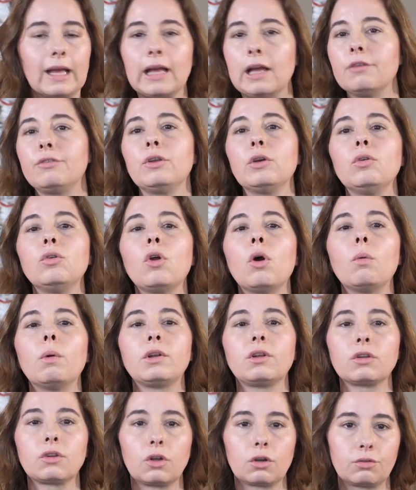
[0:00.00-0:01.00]
if you know
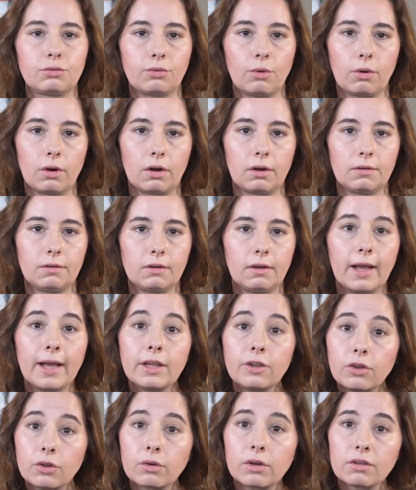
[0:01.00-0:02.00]
what to look for,
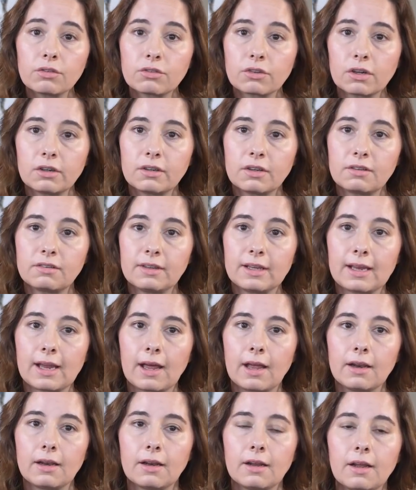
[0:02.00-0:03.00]
and you can start to see
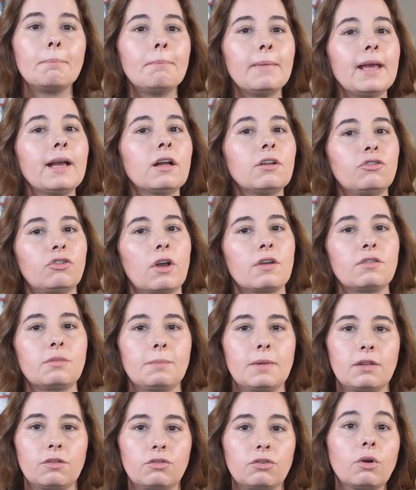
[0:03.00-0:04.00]
it, make
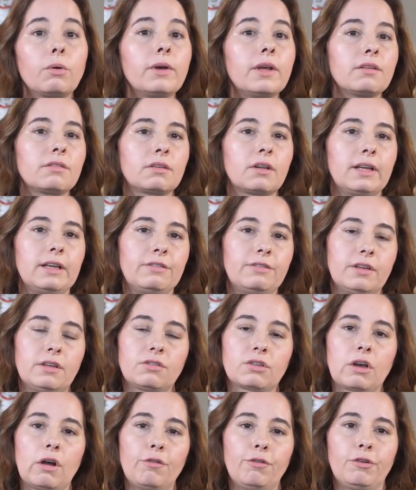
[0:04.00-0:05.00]
adjustments so his life
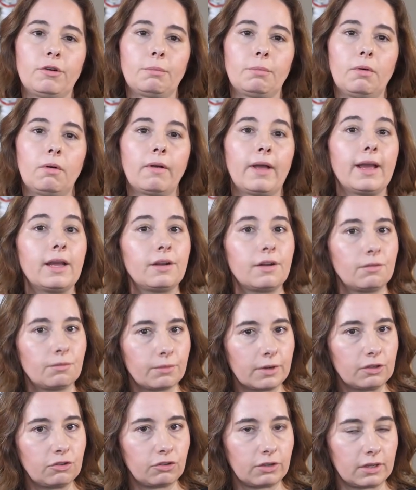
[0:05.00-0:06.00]
is comfortable and
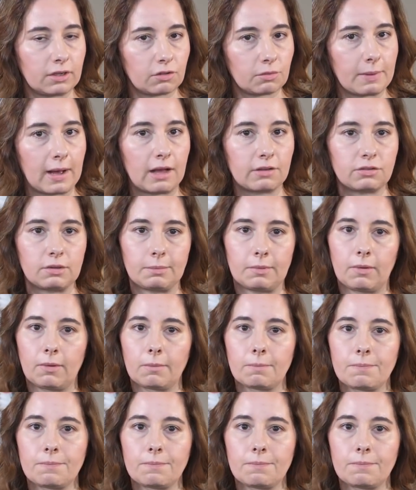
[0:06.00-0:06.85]
enriching as possible.